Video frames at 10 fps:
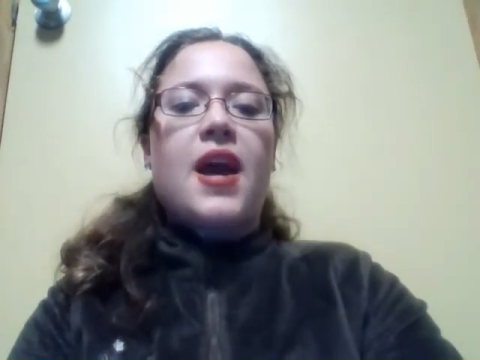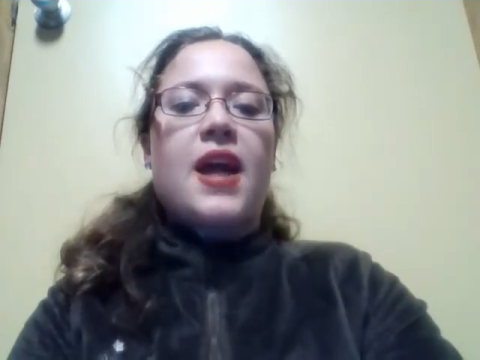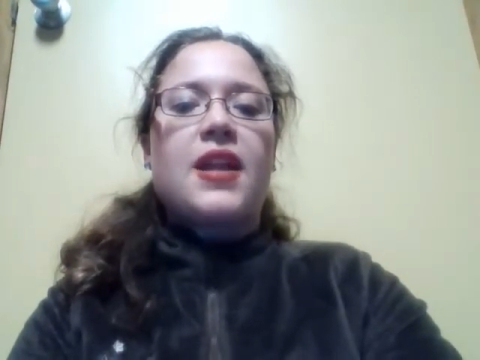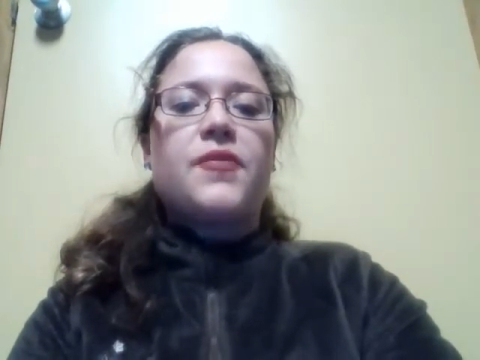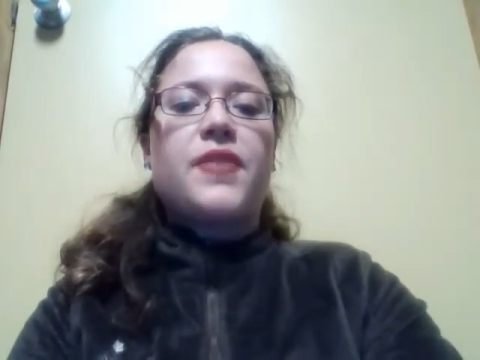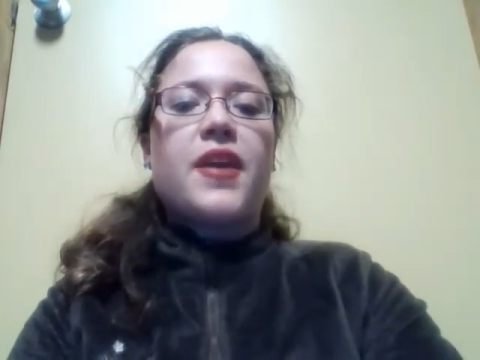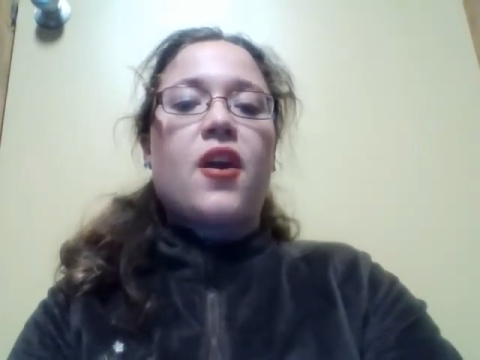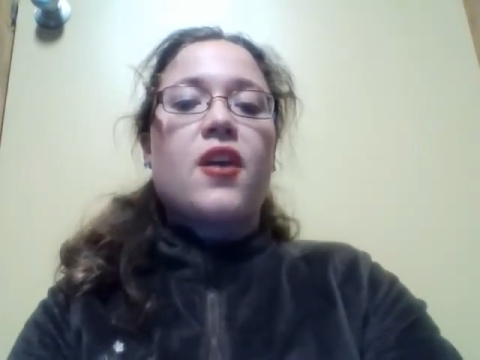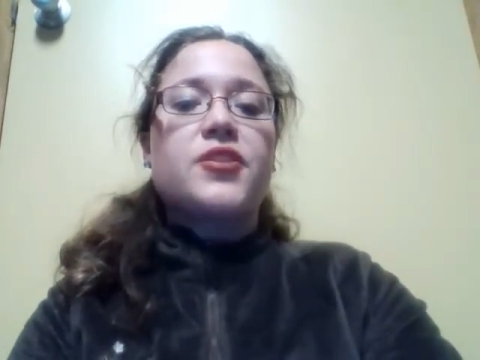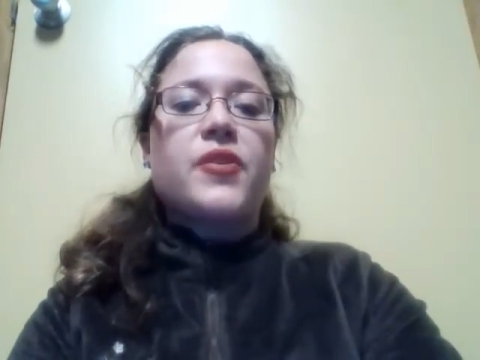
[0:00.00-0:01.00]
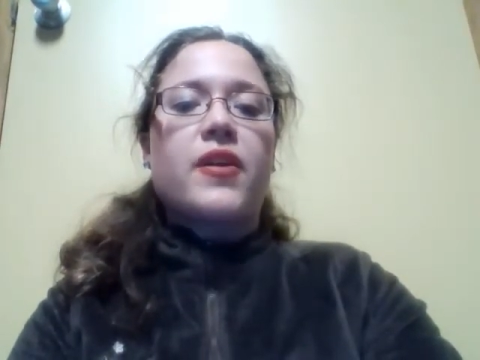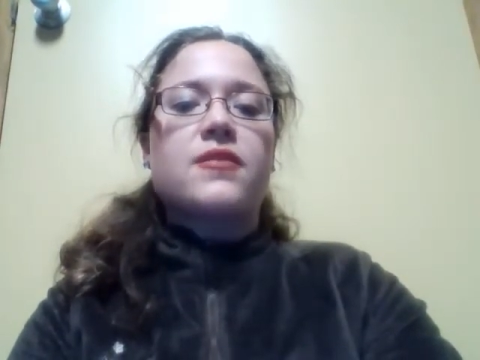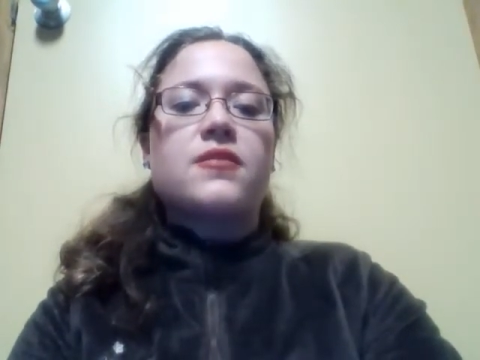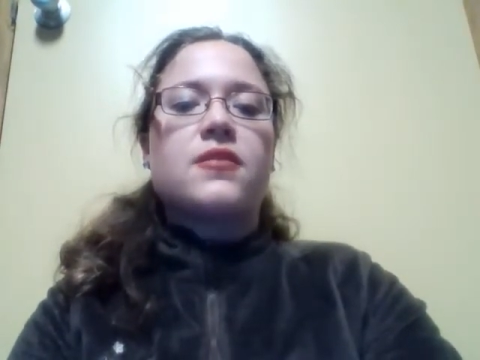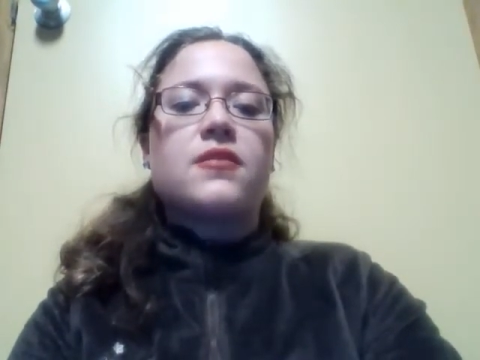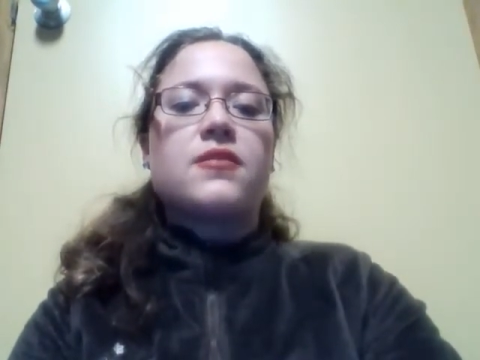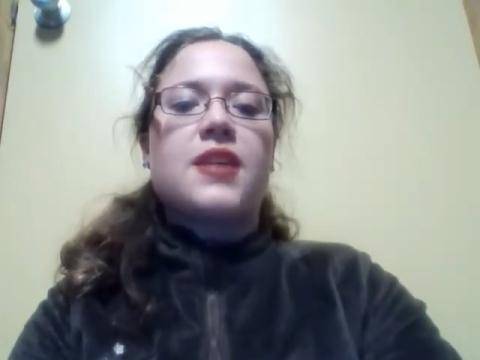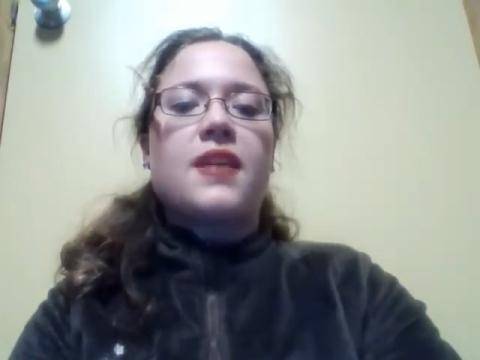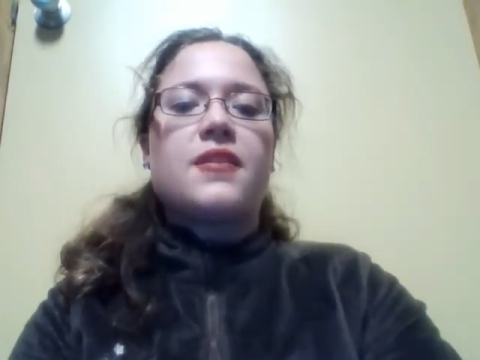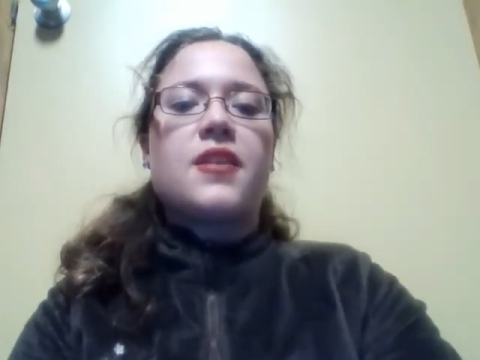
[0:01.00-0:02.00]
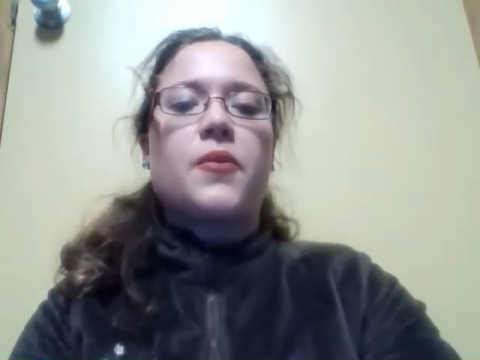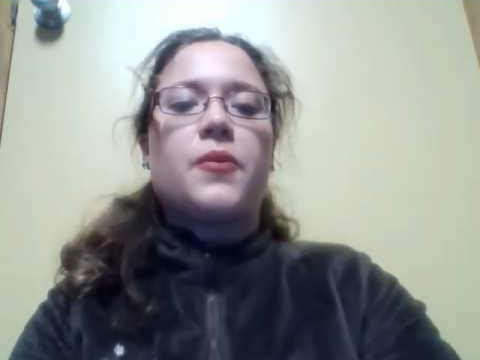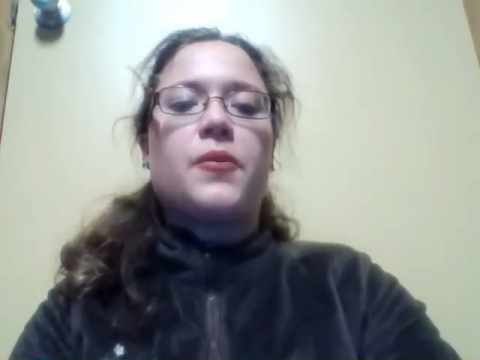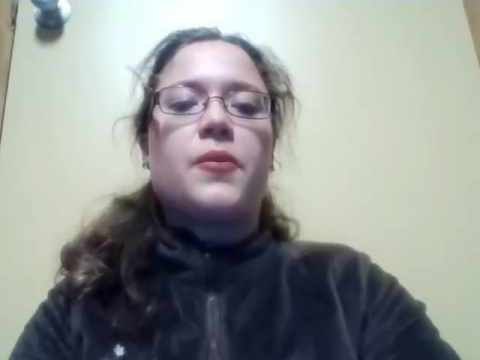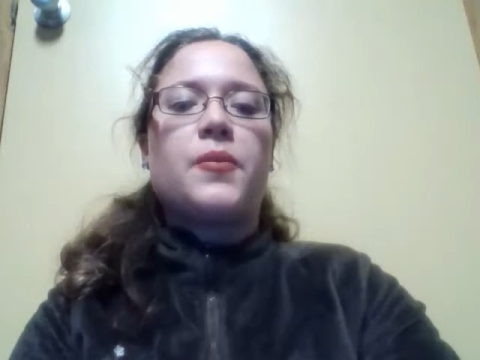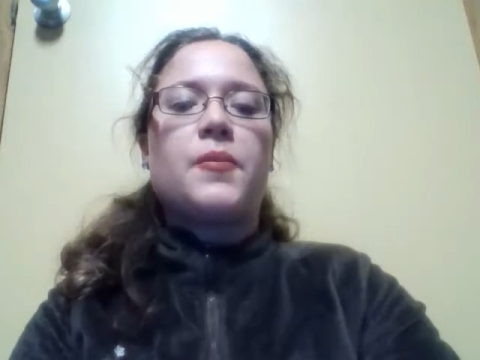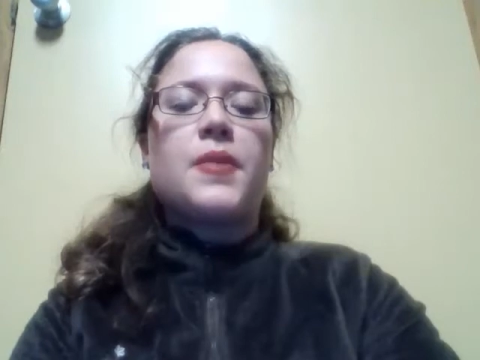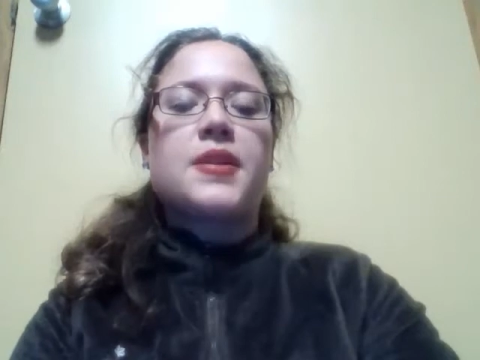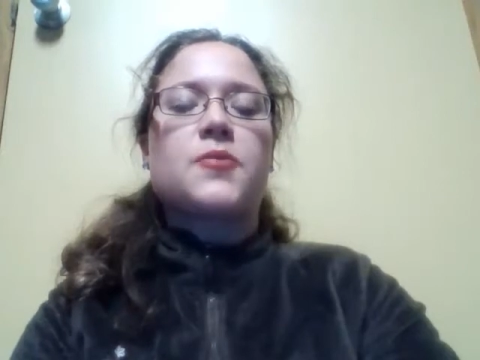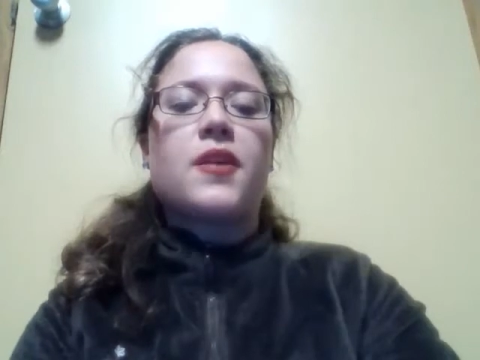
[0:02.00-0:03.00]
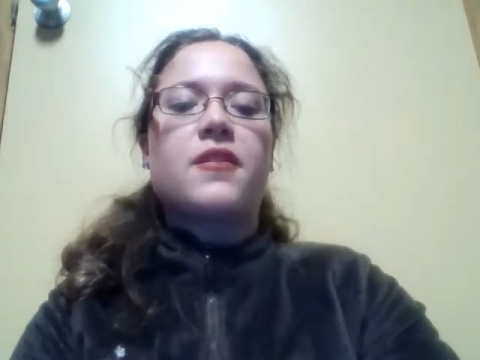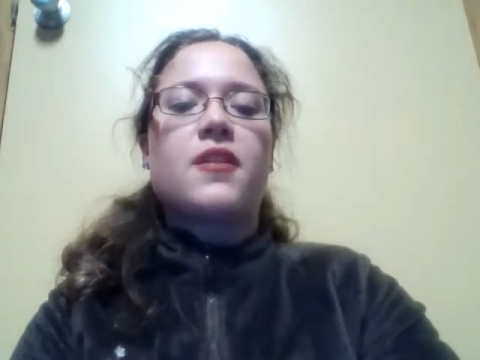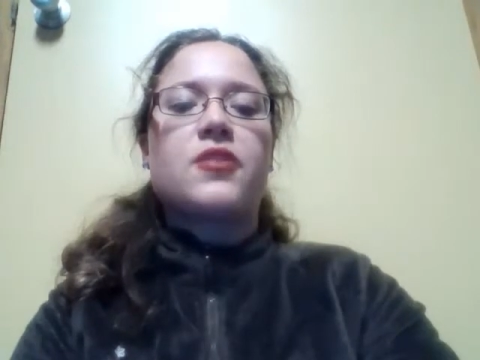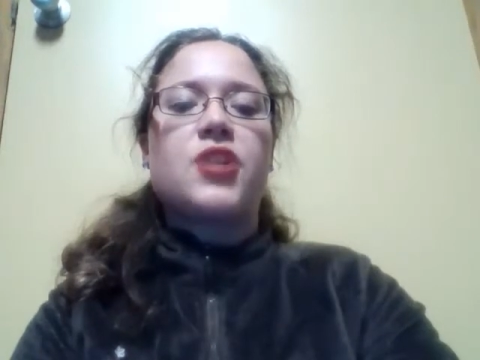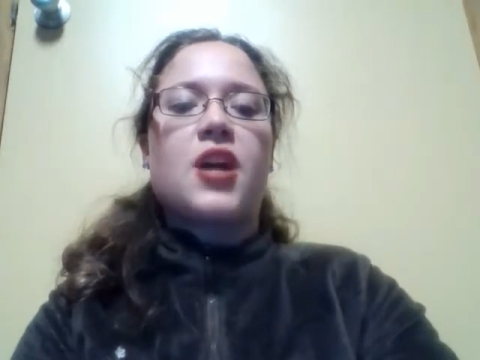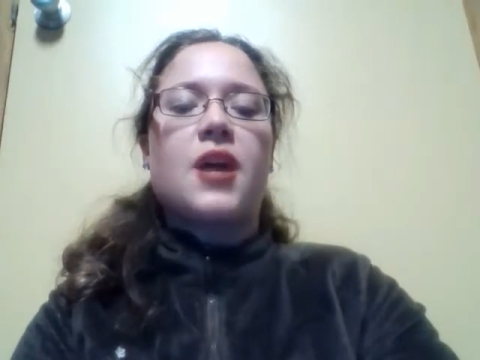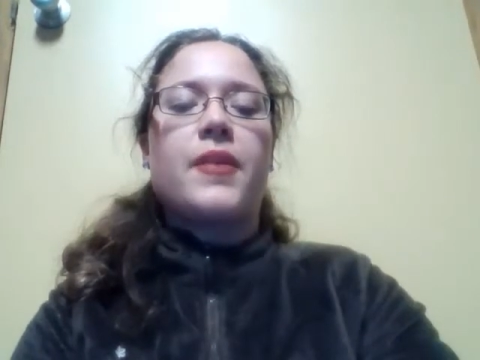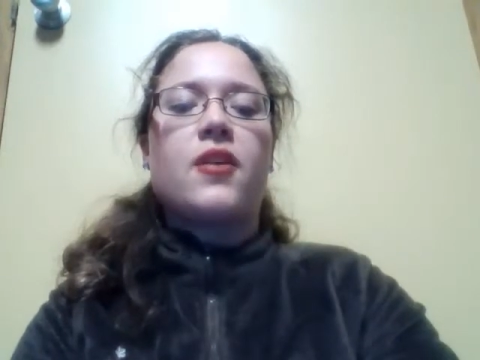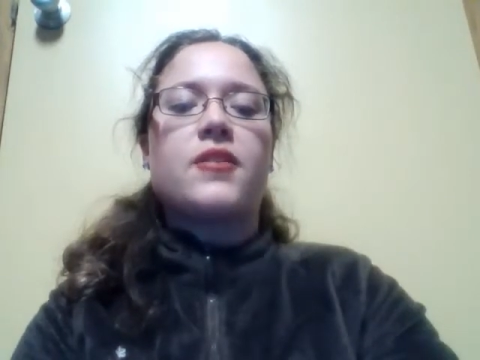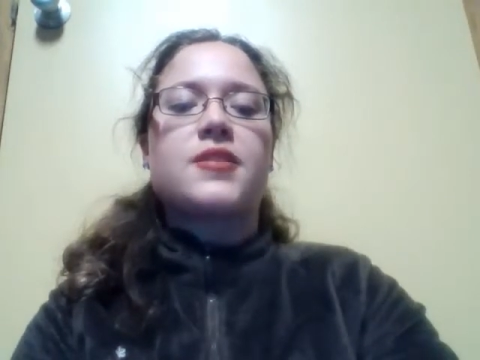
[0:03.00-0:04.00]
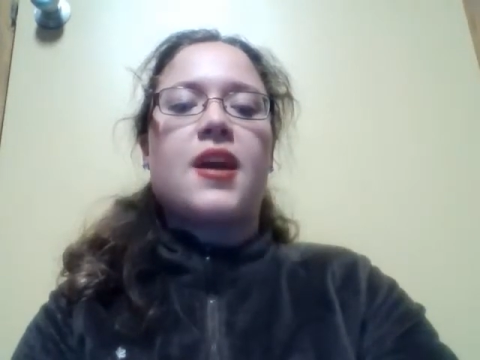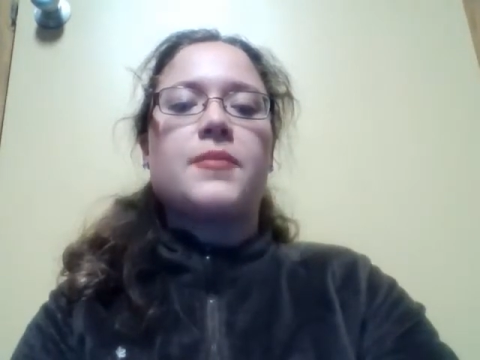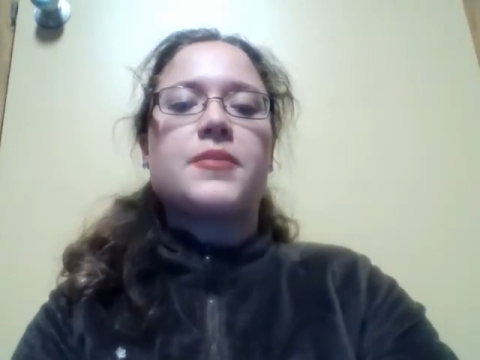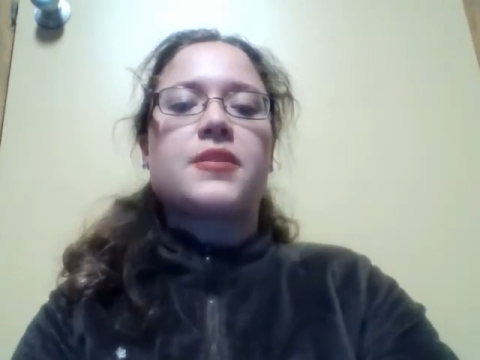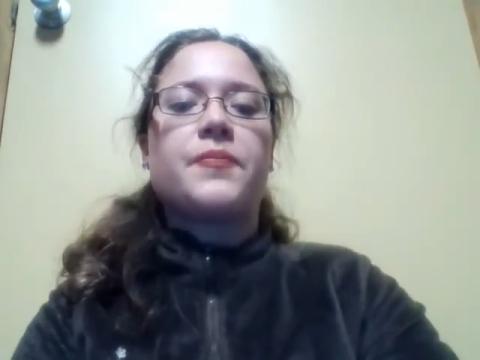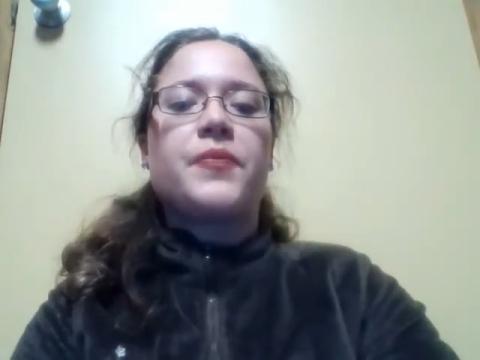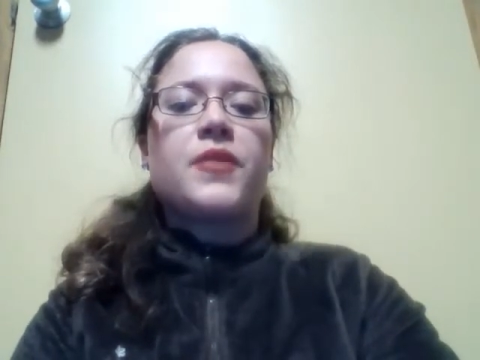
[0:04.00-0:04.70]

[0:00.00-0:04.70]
And if they are to go outside, they must wear the hijab at all times.